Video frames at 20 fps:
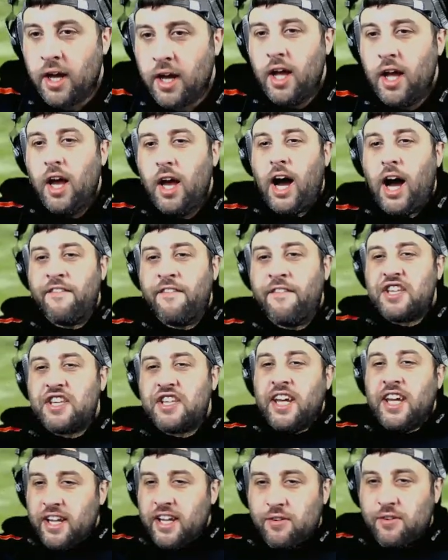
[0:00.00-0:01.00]
I've seen it
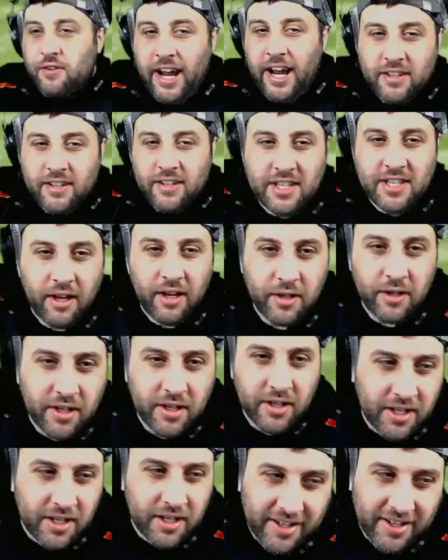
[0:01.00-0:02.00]
so
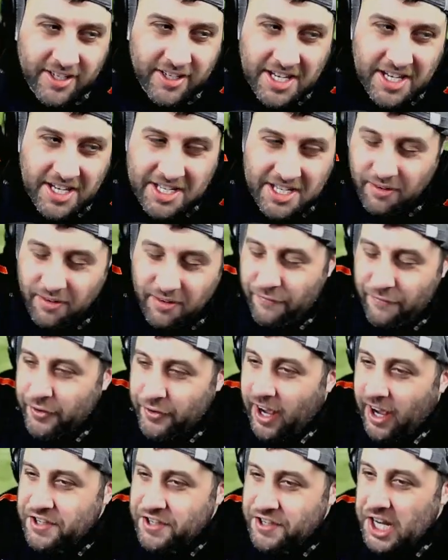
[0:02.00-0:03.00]
assistant referee, I've
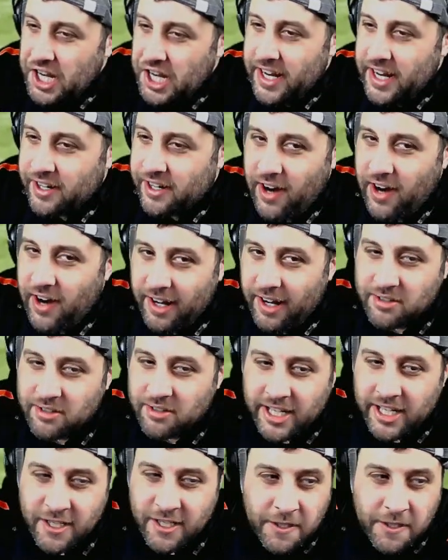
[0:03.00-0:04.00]
seen it grounded,
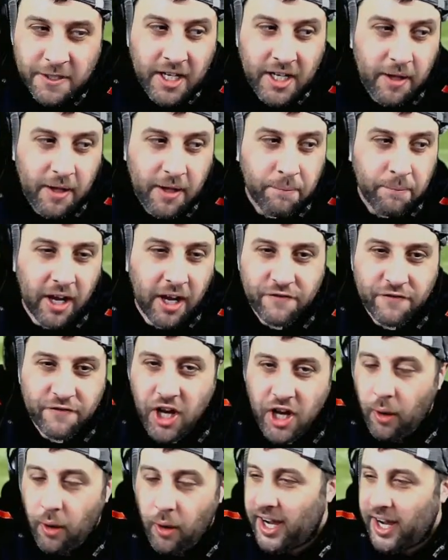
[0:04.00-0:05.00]
but I've no
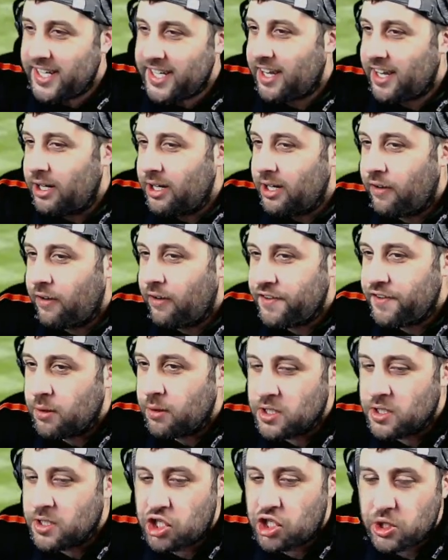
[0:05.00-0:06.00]
idea if he was
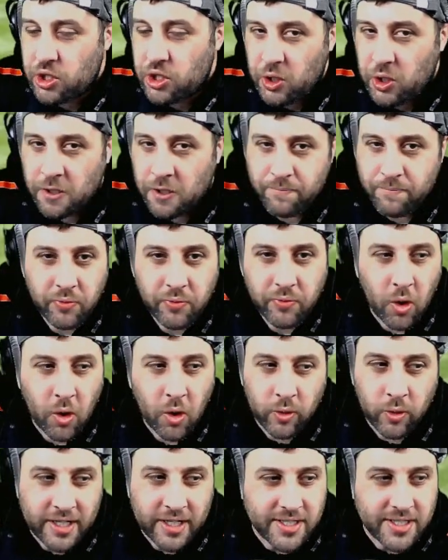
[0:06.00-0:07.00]
short or
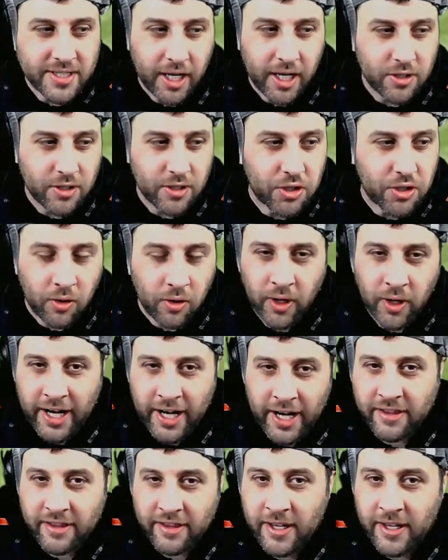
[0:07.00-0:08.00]
in touch or
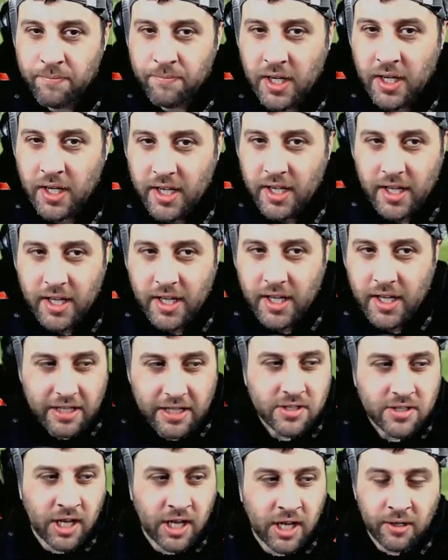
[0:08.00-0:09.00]
anything.
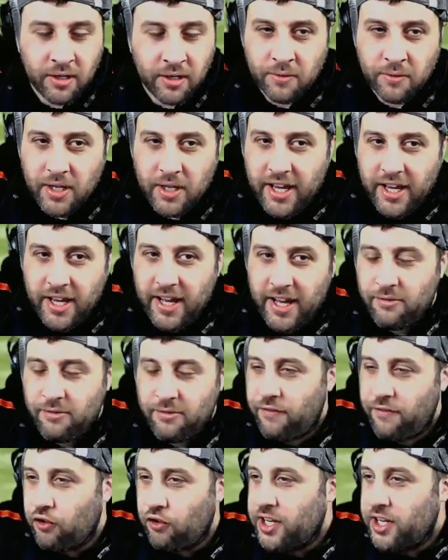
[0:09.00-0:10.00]
So
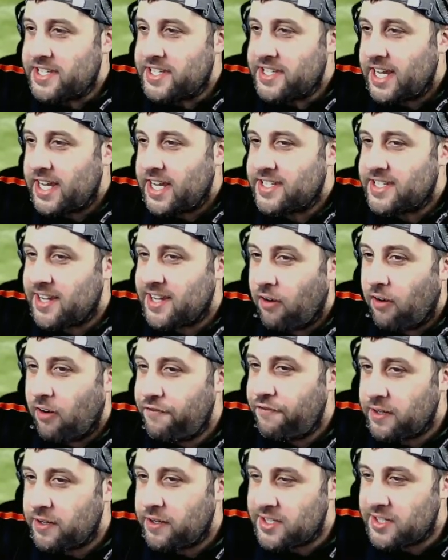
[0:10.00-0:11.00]
referee says on-field
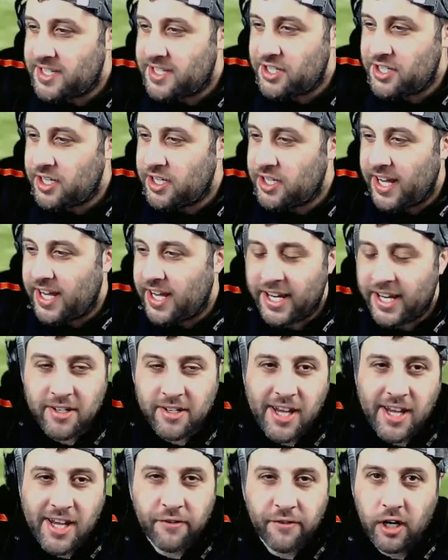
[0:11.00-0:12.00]
decision, and he goes,
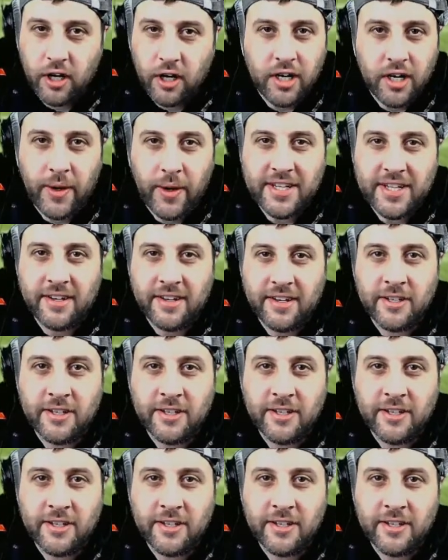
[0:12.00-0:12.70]
I've got no idea.